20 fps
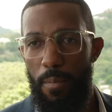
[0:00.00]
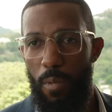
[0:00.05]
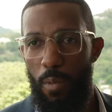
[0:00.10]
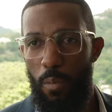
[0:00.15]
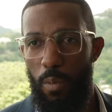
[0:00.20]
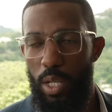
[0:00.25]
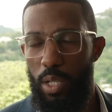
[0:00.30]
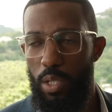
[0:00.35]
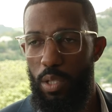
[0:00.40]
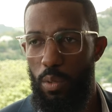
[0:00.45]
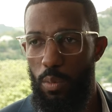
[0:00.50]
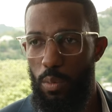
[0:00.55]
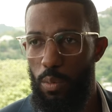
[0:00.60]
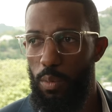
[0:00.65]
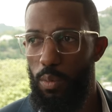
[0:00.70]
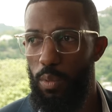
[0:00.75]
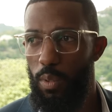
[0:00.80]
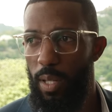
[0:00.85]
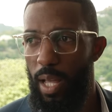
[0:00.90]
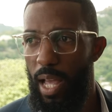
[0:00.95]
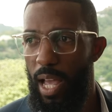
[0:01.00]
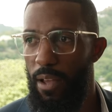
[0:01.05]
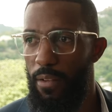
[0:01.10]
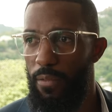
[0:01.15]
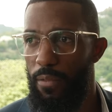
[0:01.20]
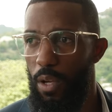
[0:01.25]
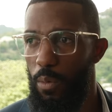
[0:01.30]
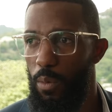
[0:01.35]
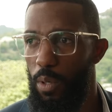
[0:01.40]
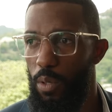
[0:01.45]
We do
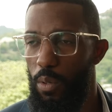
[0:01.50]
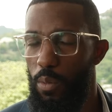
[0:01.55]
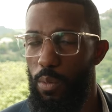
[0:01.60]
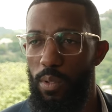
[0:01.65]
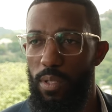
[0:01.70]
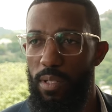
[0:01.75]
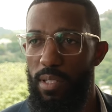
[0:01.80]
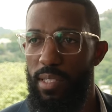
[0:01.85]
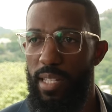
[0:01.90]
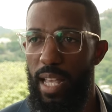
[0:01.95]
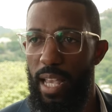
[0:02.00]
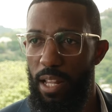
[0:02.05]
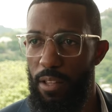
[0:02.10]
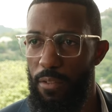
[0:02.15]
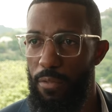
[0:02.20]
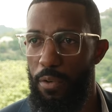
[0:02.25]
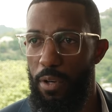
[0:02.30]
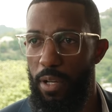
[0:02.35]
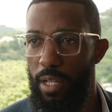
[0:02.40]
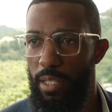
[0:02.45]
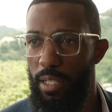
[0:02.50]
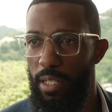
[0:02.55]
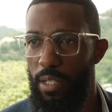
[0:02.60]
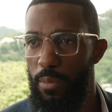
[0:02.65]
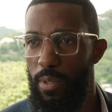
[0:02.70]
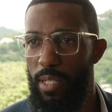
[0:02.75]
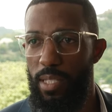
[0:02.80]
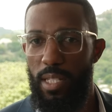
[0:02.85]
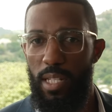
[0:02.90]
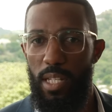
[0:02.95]
have our own style of cricket in the
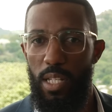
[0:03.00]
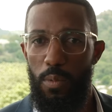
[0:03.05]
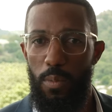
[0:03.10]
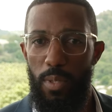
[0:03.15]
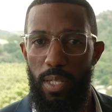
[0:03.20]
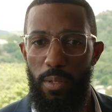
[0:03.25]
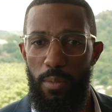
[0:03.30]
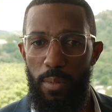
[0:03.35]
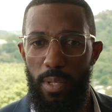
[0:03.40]
West Indies.